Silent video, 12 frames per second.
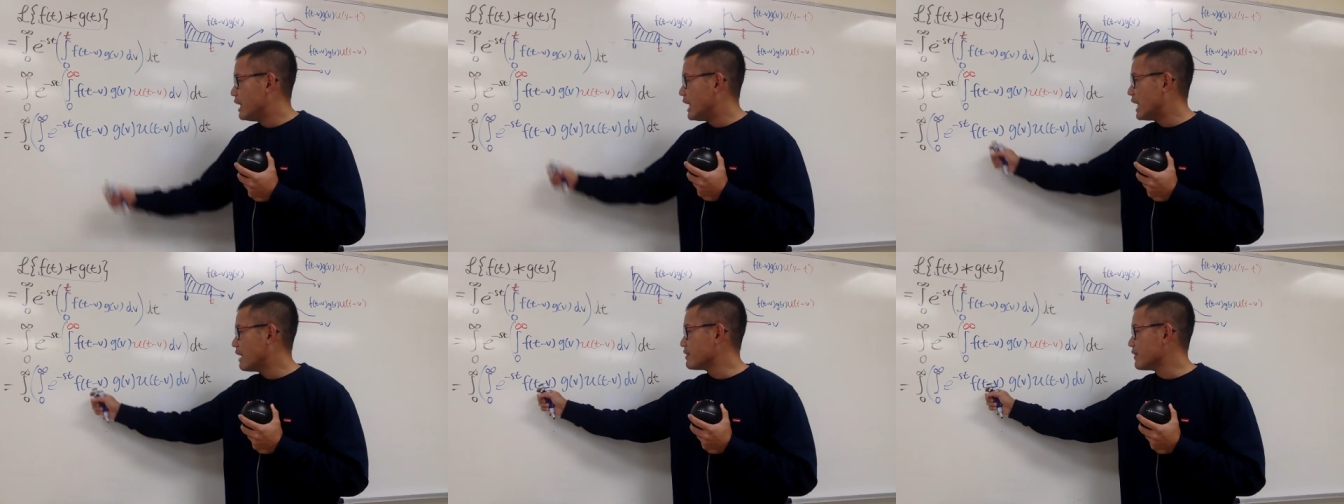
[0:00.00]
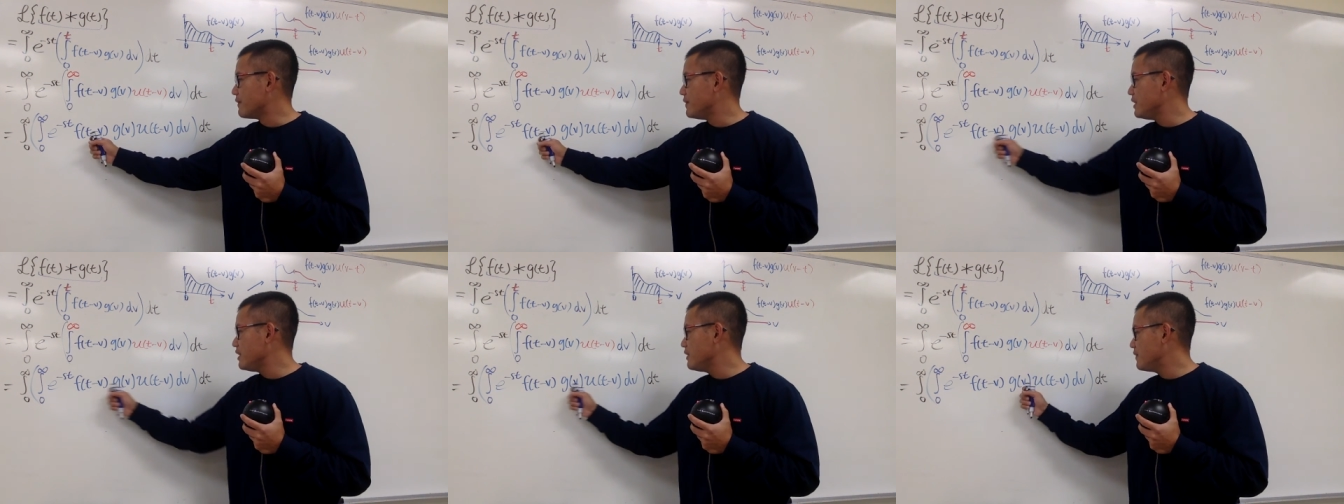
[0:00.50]
I have the
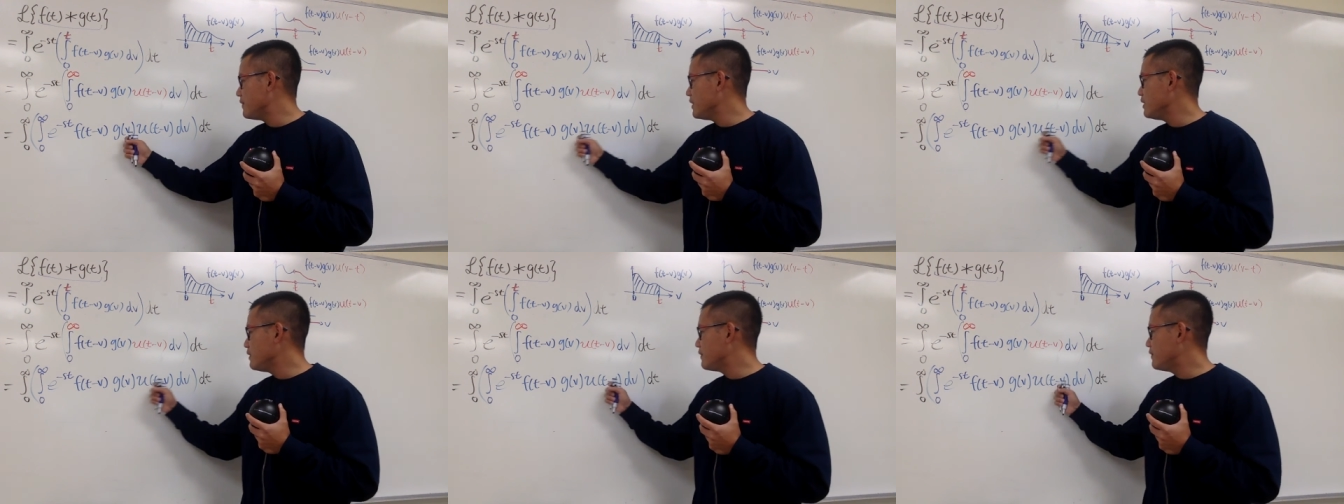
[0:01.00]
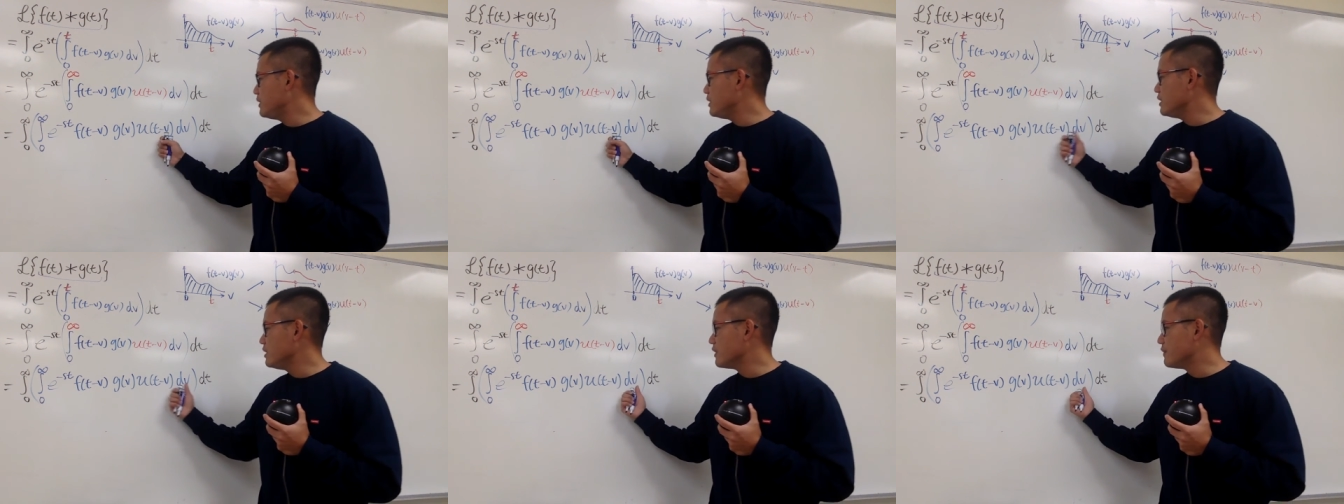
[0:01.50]
phi, phi,
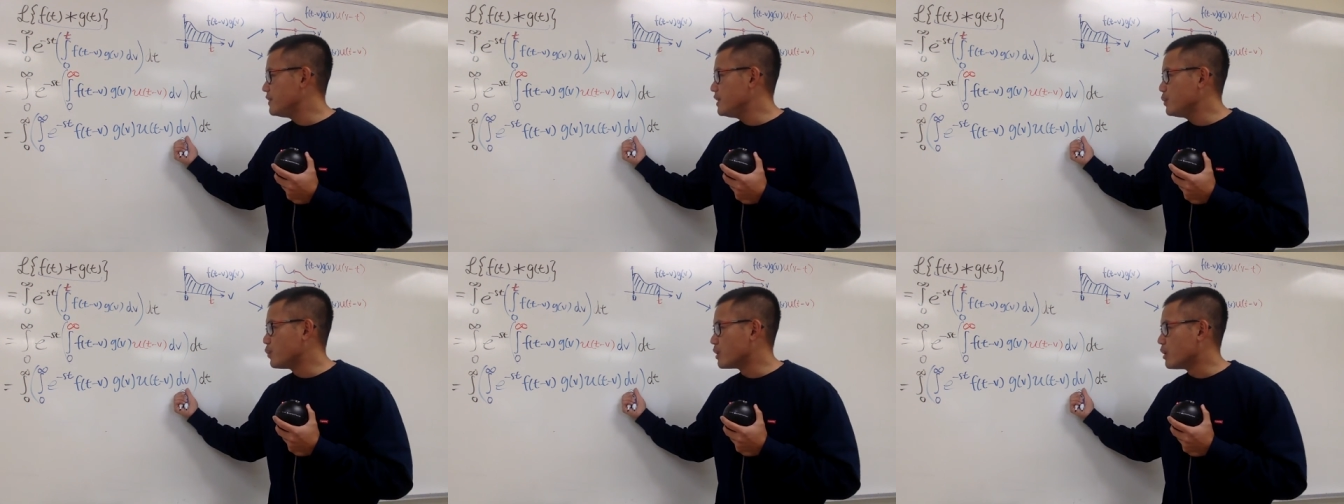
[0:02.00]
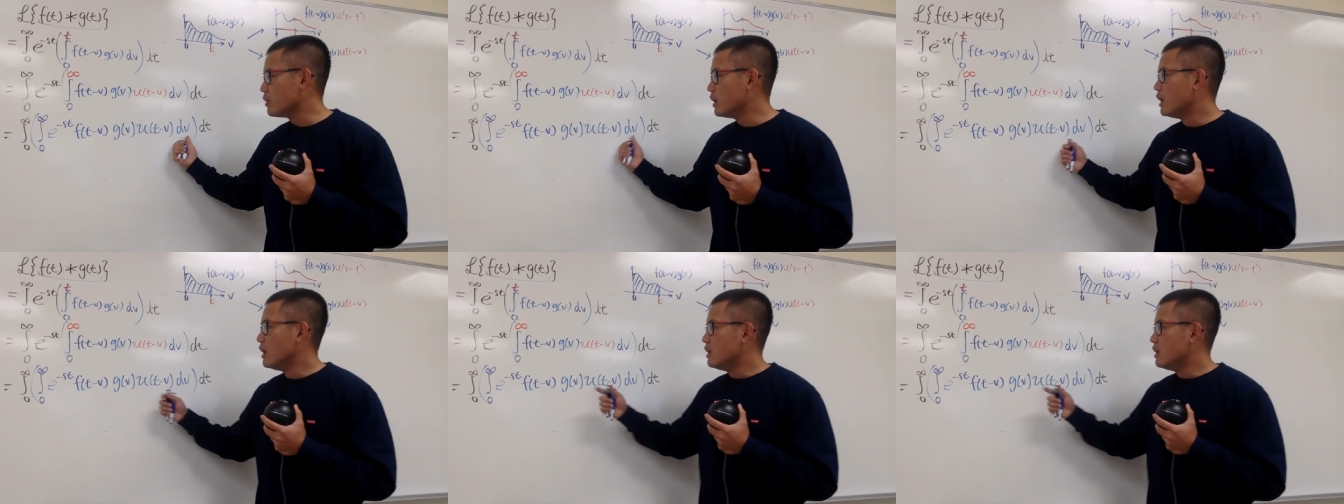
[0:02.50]
phi in the phi world.